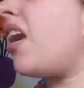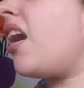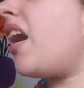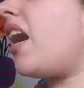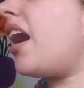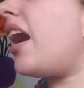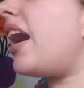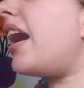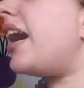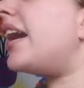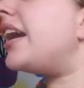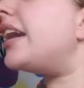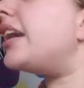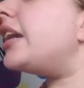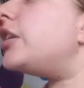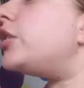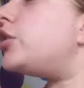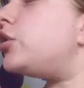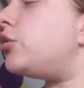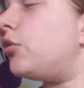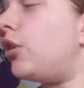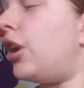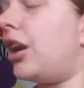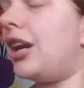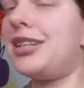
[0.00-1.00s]
I
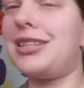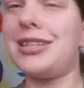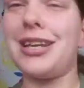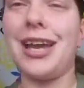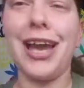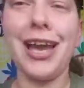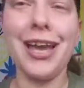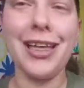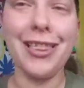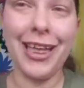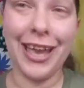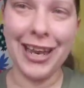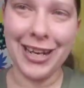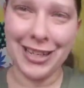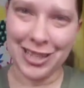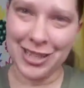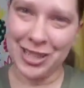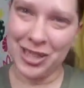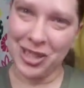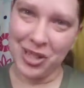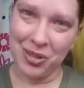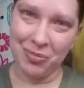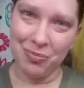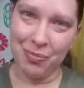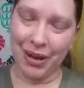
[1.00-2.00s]
do not. I like
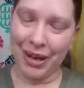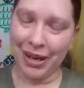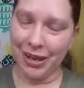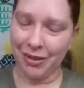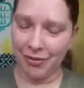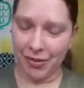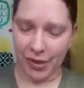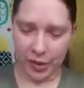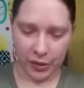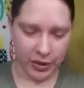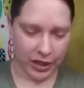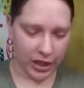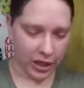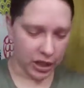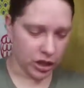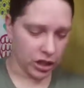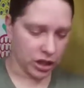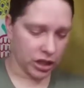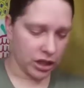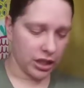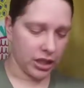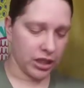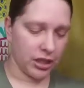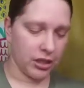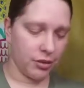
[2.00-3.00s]
to do my
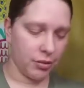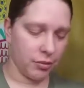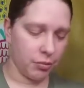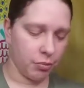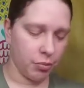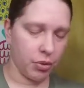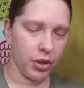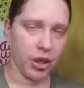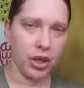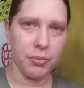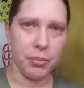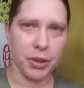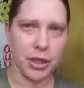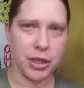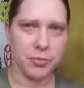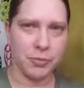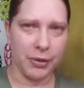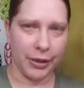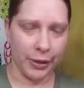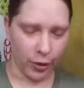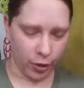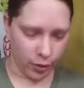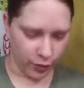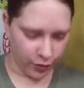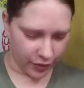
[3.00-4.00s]
foundation, pretty much my
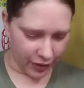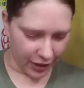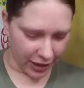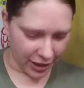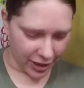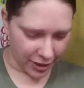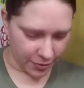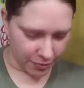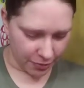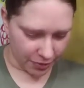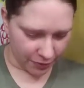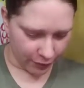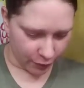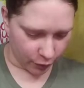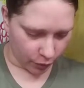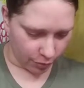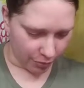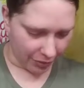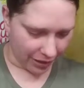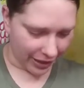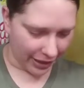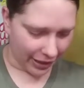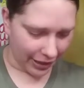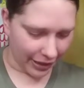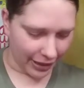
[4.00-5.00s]
whole face, before
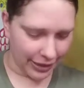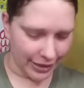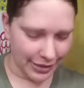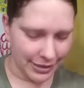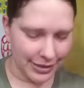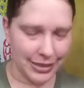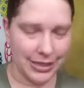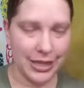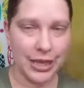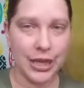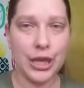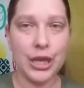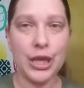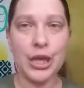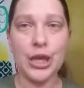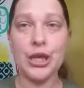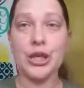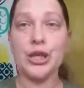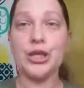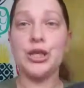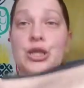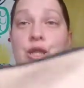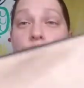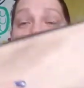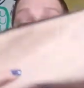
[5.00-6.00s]
my eyes.
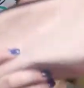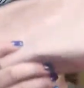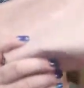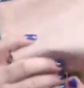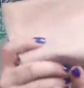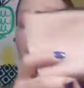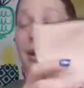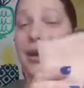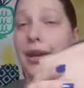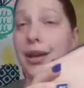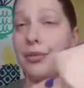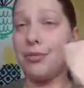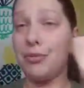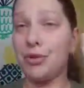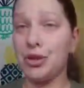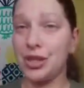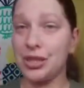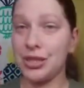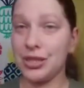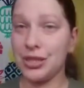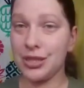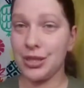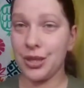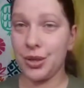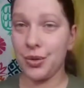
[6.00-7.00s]
So I am
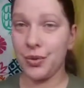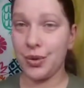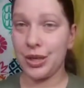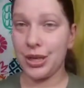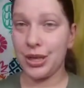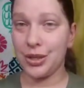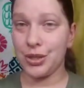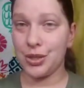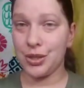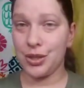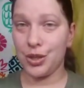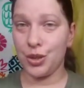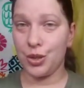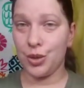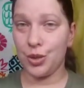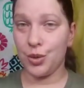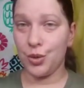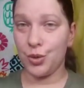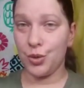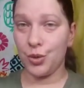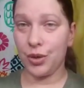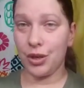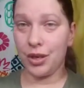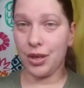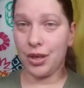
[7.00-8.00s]
just going
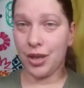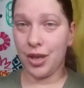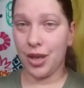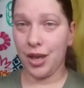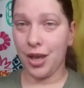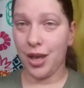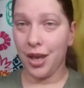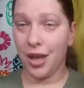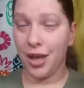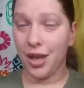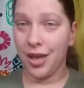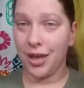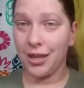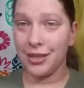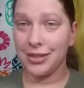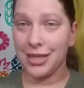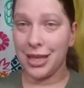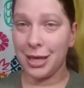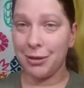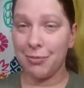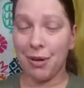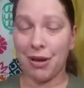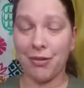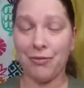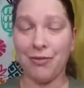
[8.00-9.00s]
to
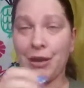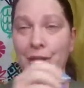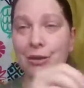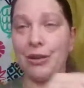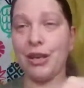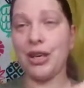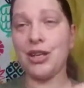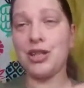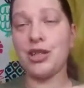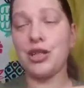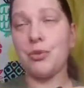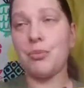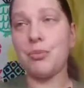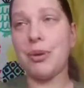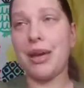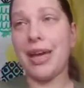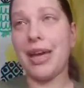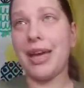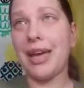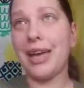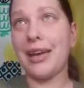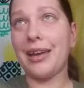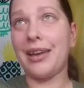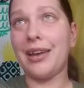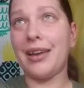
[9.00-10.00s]
take my foundation
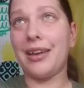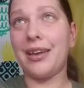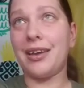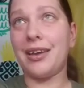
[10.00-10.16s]
bag,